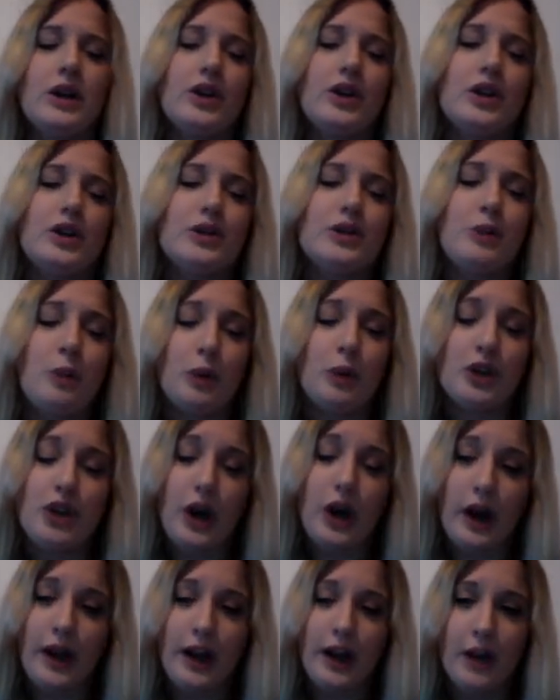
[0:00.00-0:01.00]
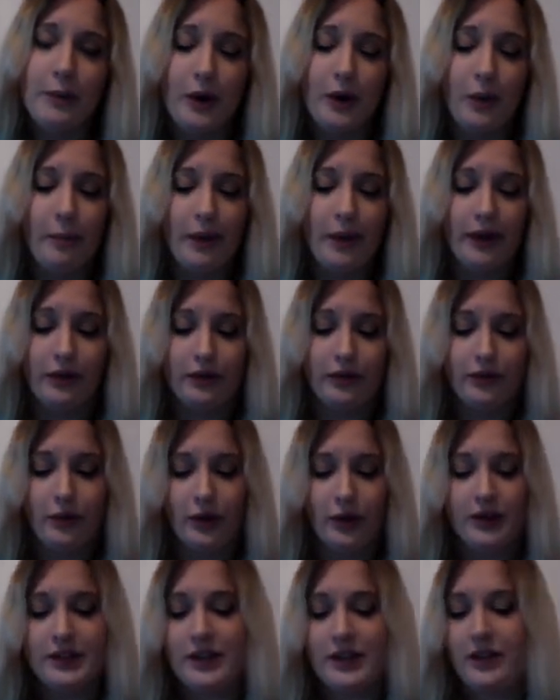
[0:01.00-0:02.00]
So when we're talking about
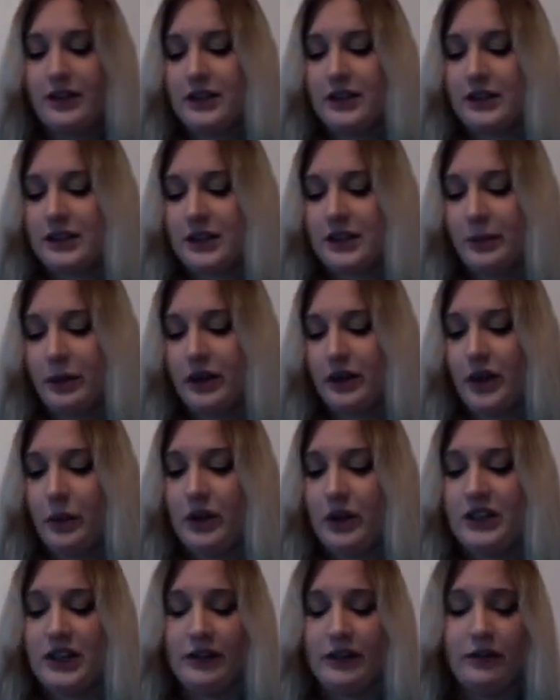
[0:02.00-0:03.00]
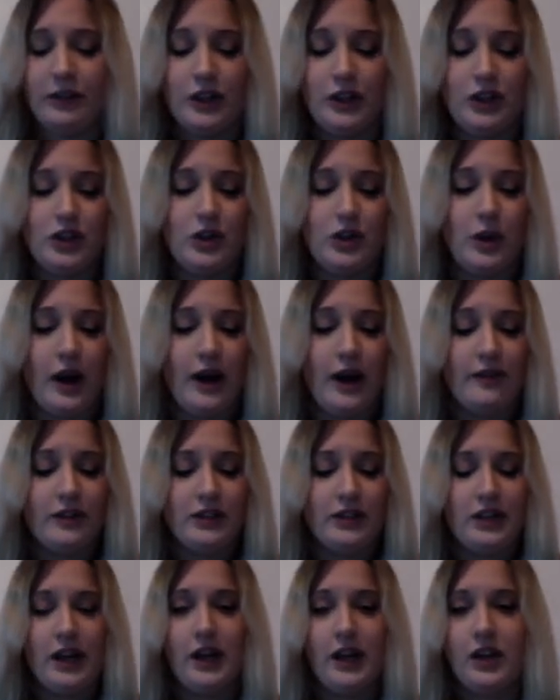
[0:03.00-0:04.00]
metaphors, this is something that we definitely do have to
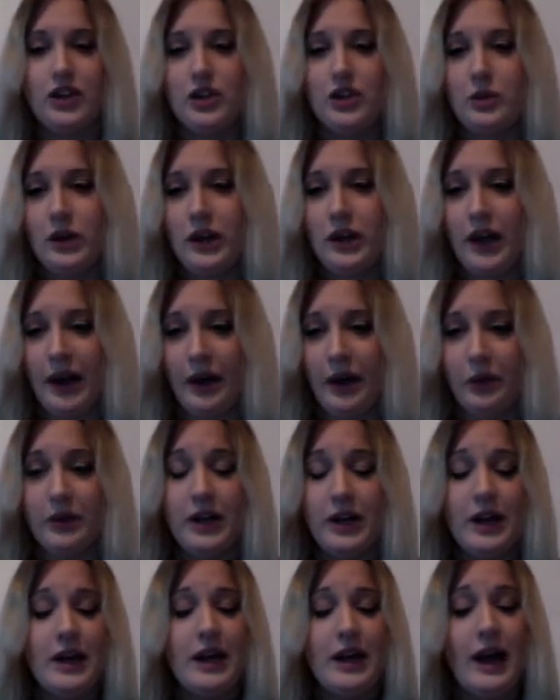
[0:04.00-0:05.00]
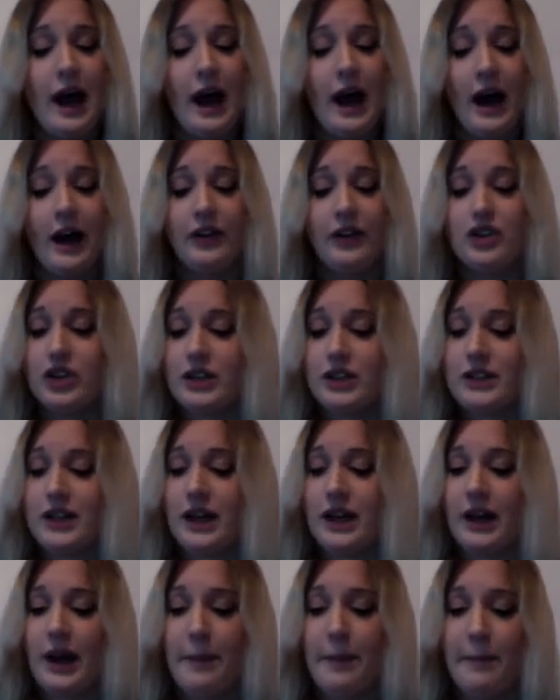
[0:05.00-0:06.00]
take into account. Just like
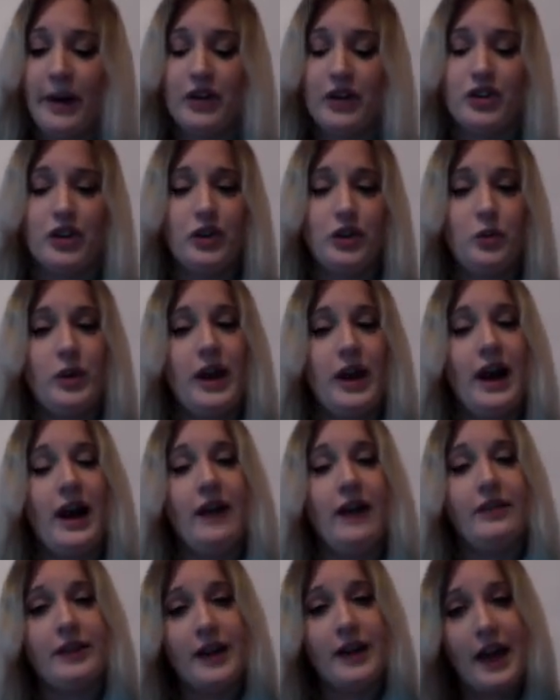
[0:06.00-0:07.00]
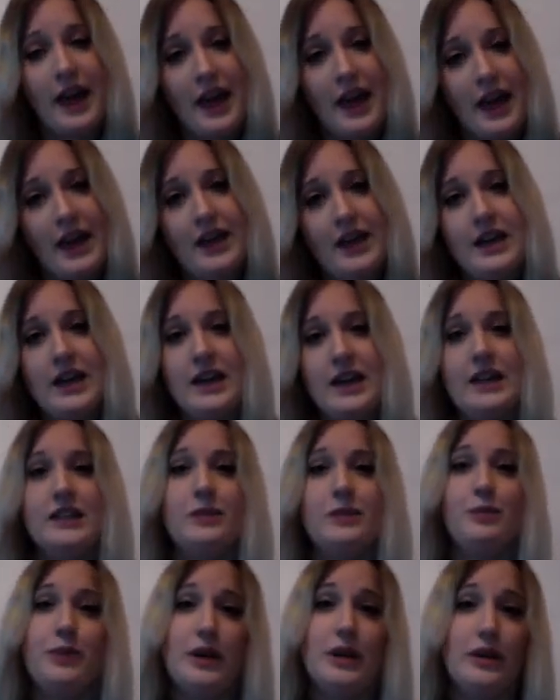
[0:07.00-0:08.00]
I mentioned, we have an A is
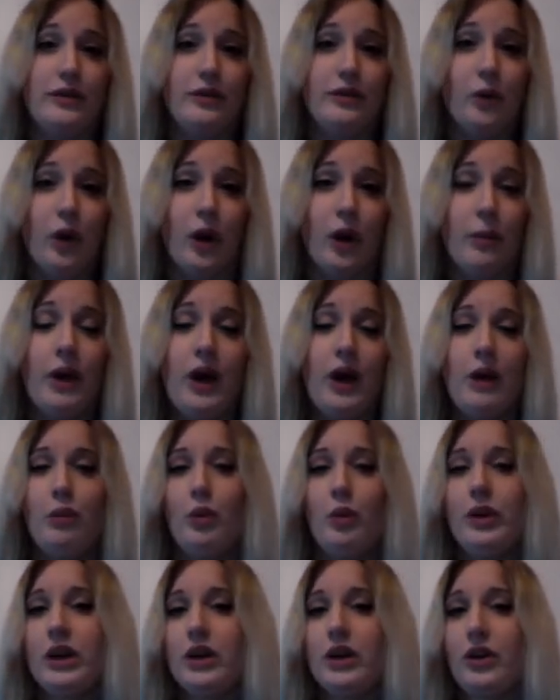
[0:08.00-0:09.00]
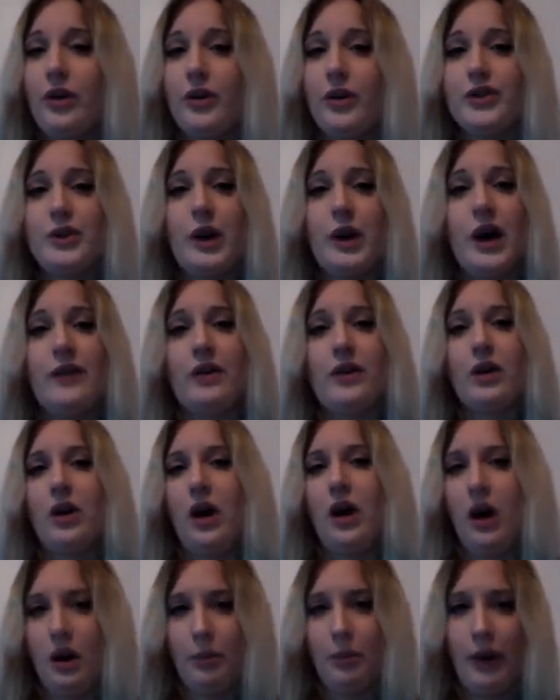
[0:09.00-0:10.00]
B form. We can also have a
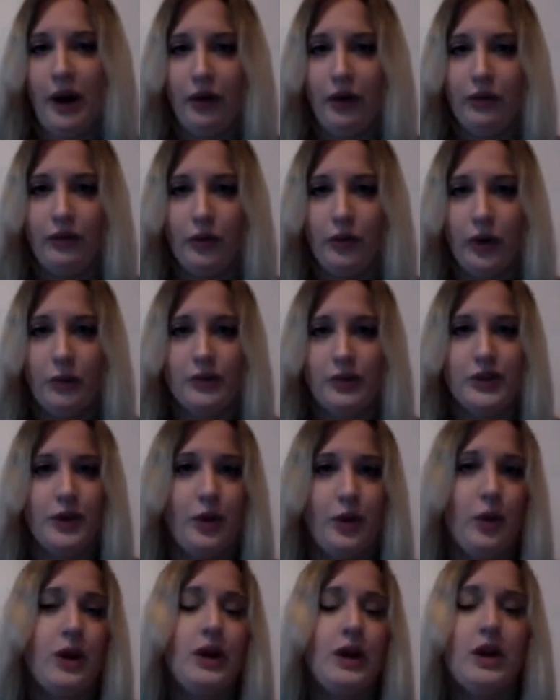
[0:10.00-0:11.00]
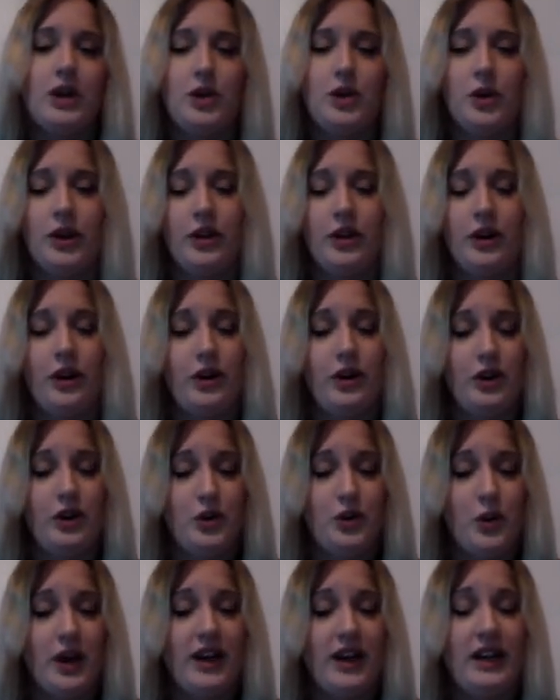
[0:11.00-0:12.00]
compound form, so you
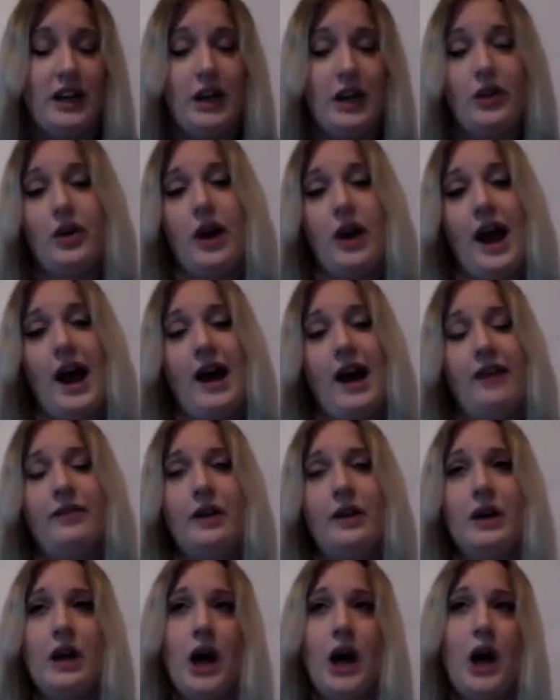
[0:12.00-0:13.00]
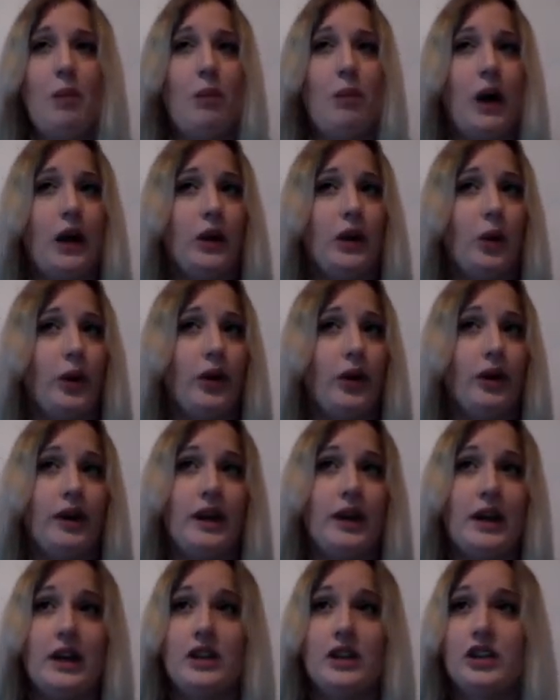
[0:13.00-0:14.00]
can either have my lawyer
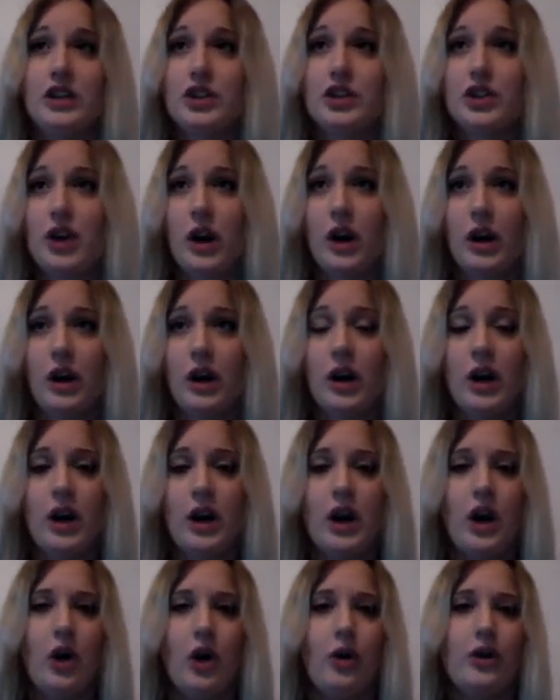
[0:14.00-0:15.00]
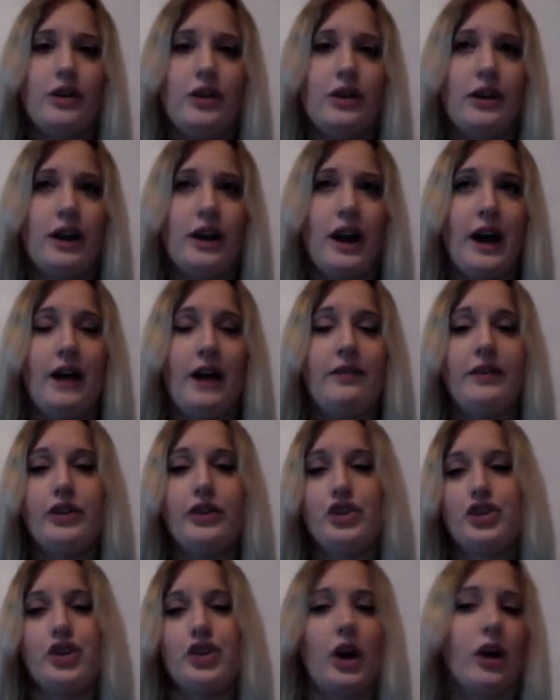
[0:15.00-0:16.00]
is a shark, or you can have
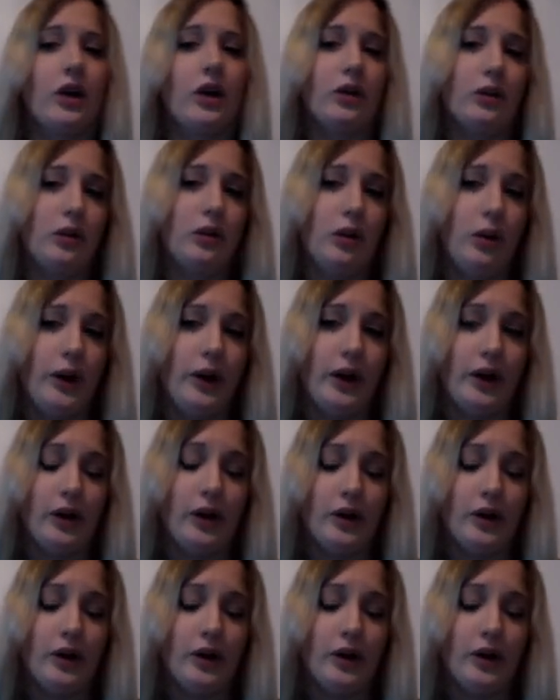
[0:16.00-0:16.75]
shark lawyer.